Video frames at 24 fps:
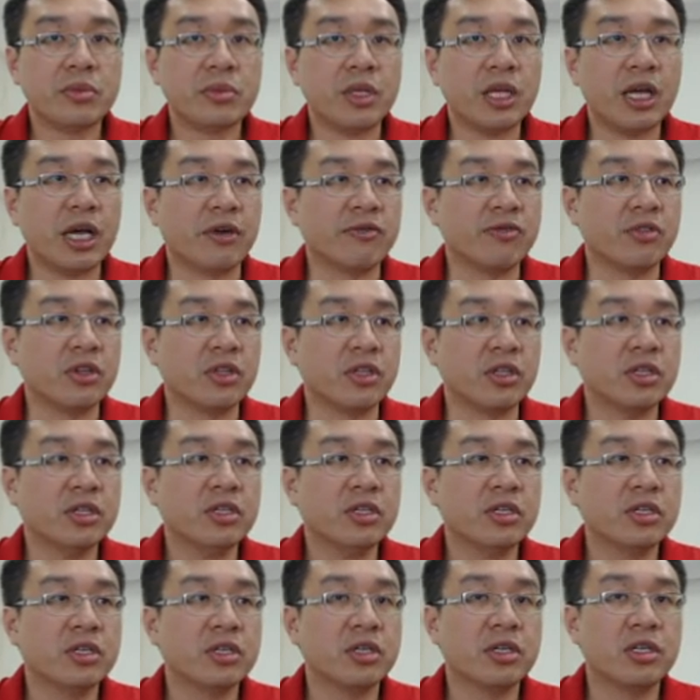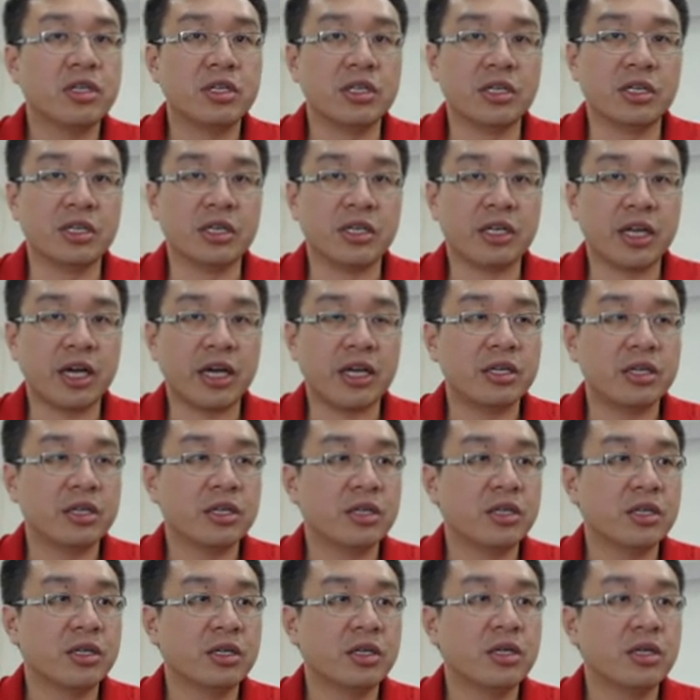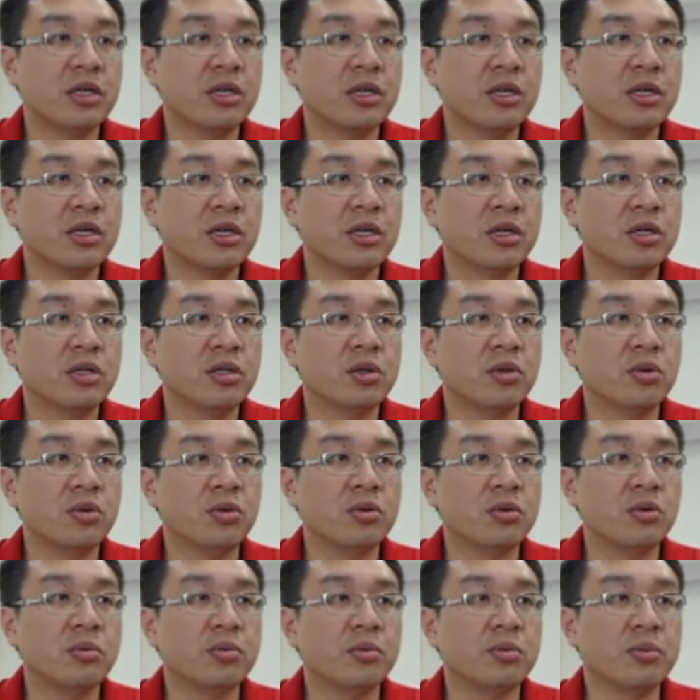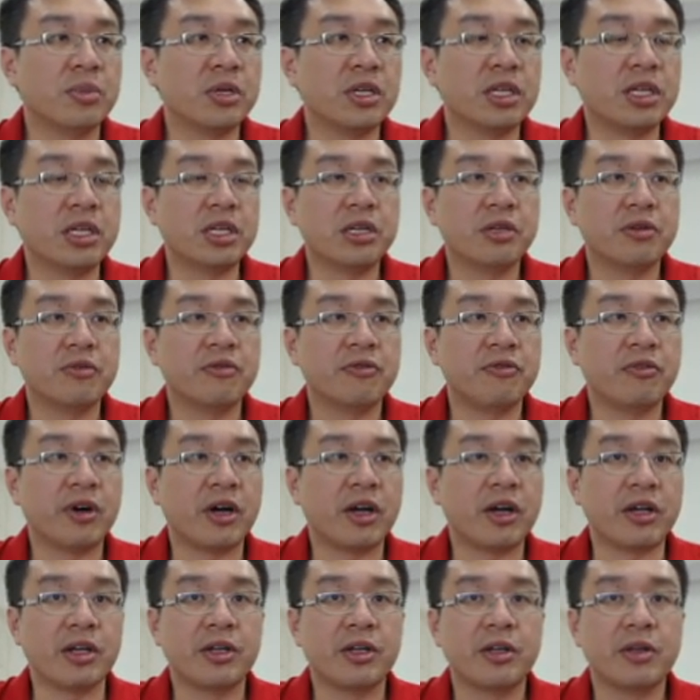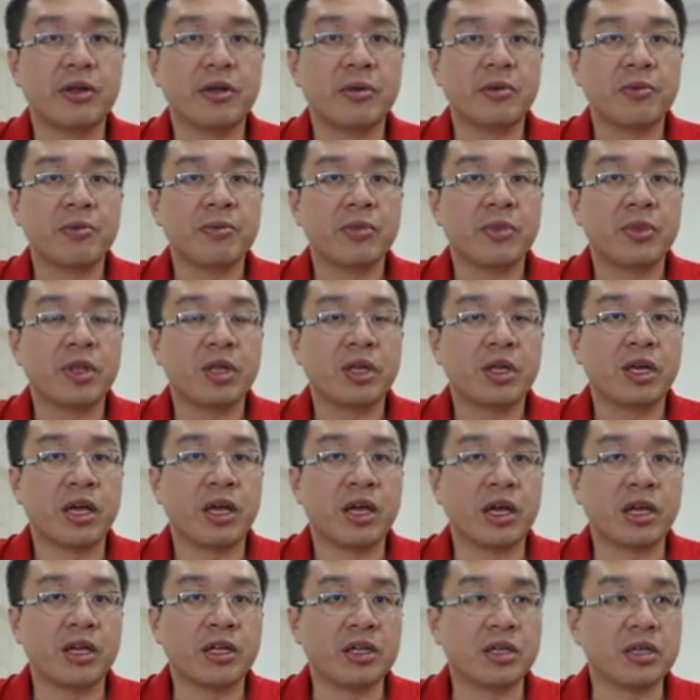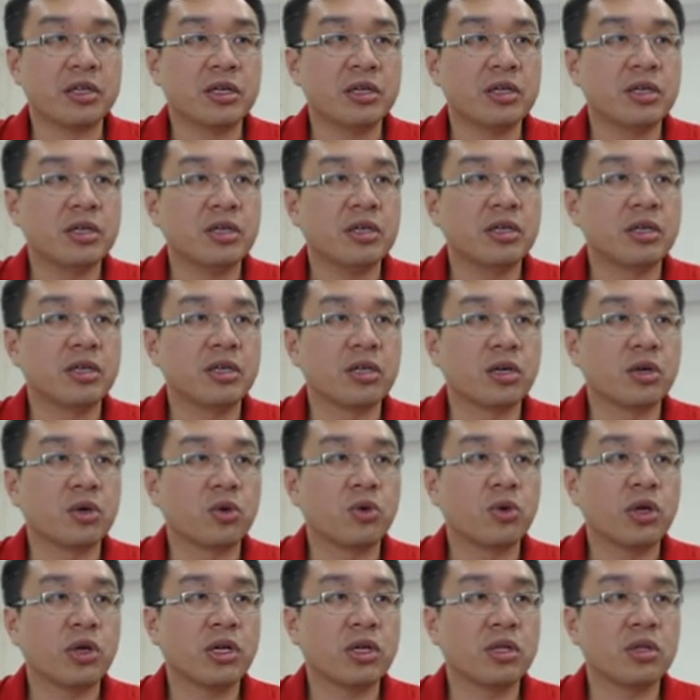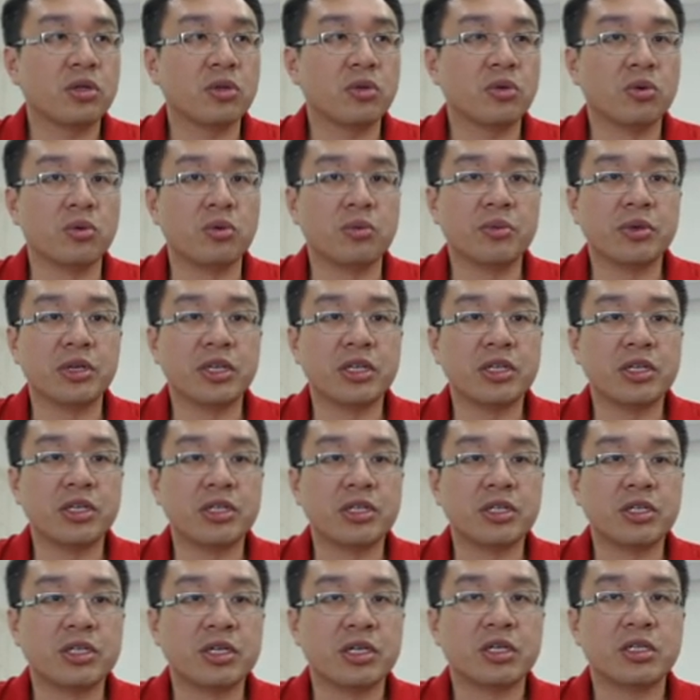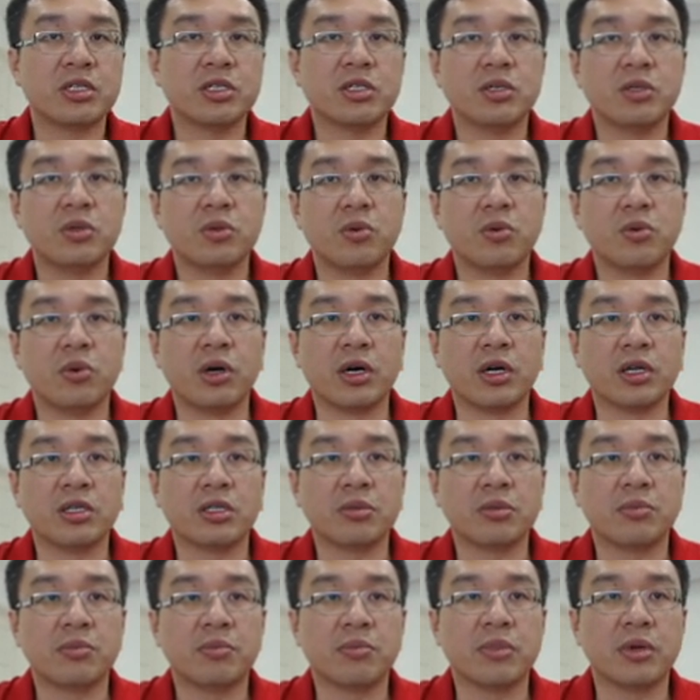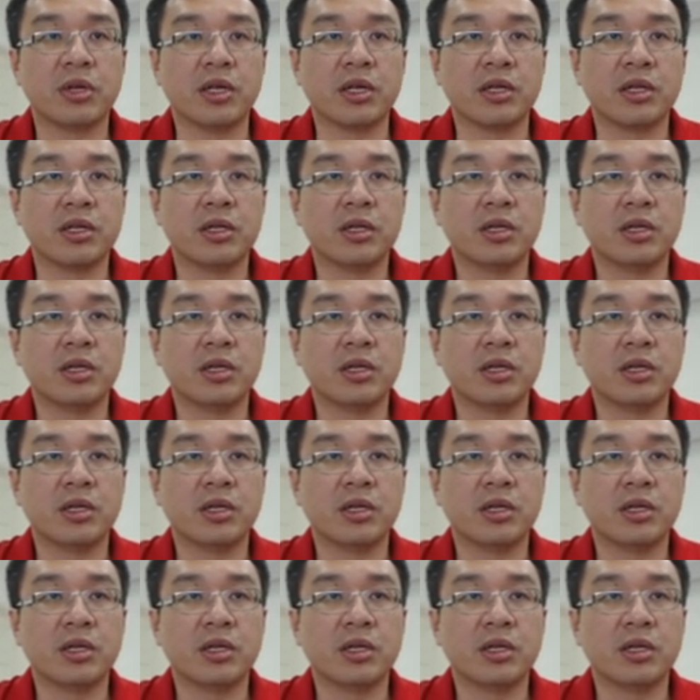After this, the knight to b5, and here the queen to b6 was played.